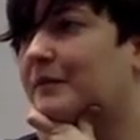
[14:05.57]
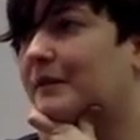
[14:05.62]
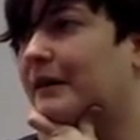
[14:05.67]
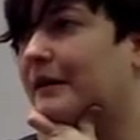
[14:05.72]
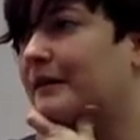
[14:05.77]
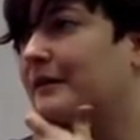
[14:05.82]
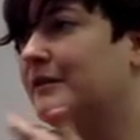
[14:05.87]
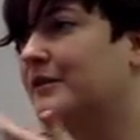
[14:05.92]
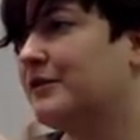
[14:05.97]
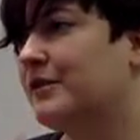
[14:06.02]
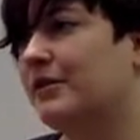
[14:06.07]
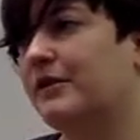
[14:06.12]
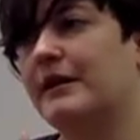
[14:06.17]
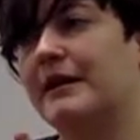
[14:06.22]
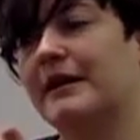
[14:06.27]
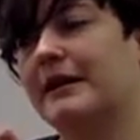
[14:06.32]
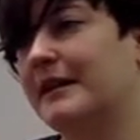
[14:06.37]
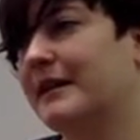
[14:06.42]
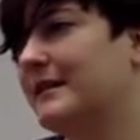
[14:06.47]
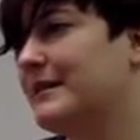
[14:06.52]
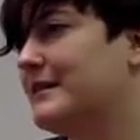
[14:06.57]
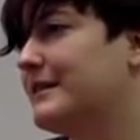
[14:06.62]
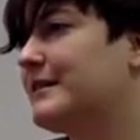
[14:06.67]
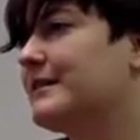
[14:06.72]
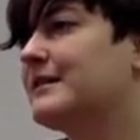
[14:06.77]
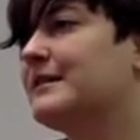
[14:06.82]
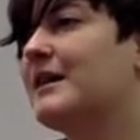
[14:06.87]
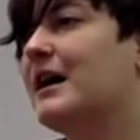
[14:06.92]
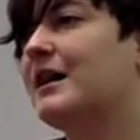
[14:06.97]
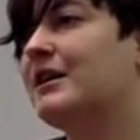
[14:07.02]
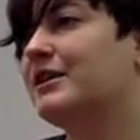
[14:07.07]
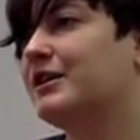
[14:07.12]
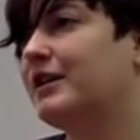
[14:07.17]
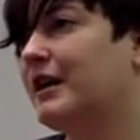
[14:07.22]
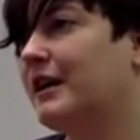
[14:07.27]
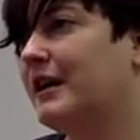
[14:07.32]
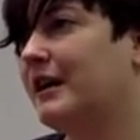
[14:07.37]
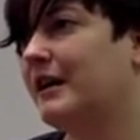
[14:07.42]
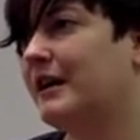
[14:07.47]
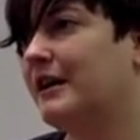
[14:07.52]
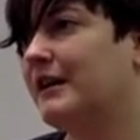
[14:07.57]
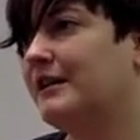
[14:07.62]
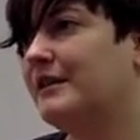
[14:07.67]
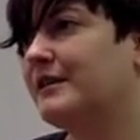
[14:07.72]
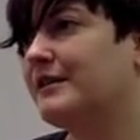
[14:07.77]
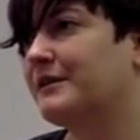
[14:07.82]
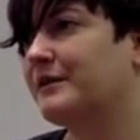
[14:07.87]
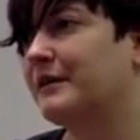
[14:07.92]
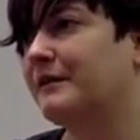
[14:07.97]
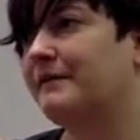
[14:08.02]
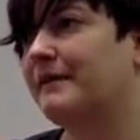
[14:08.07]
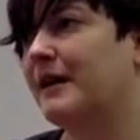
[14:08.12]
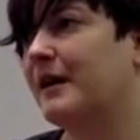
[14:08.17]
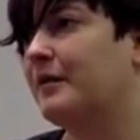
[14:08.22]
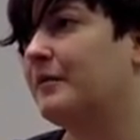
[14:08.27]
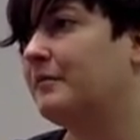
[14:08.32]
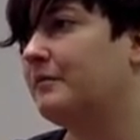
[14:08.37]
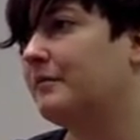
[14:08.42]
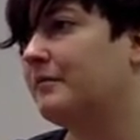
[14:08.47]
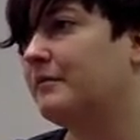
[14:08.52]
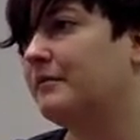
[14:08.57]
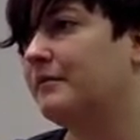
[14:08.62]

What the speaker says: but during, like, discussions or if I'm